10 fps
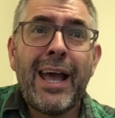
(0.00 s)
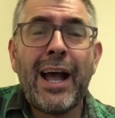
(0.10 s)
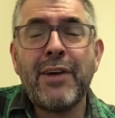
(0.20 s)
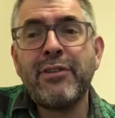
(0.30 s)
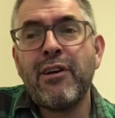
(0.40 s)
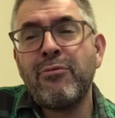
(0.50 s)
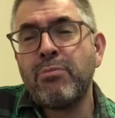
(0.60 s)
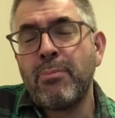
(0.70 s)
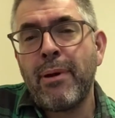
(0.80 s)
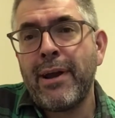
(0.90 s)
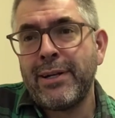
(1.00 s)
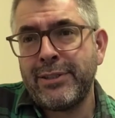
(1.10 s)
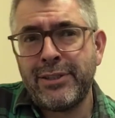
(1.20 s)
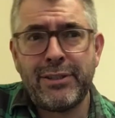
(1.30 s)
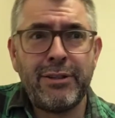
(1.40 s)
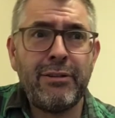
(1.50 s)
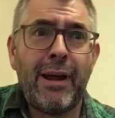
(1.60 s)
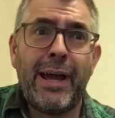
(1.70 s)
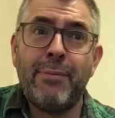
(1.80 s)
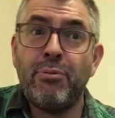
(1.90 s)
as I've prepared to
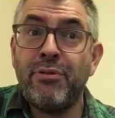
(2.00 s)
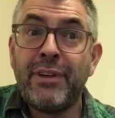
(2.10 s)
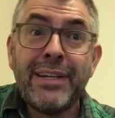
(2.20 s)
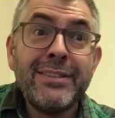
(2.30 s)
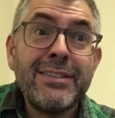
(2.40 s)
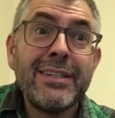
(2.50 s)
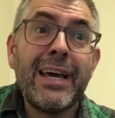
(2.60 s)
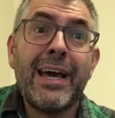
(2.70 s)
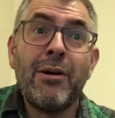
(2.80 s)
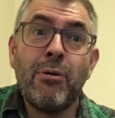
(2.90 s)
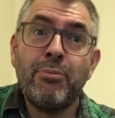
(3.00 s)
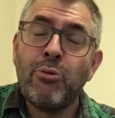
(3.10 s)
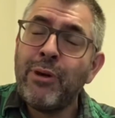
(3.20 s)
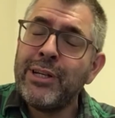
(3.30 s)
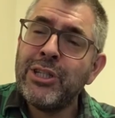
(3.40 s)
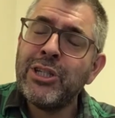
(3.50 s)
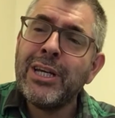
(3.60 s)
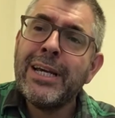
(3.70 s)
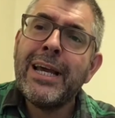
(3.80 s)
present or preach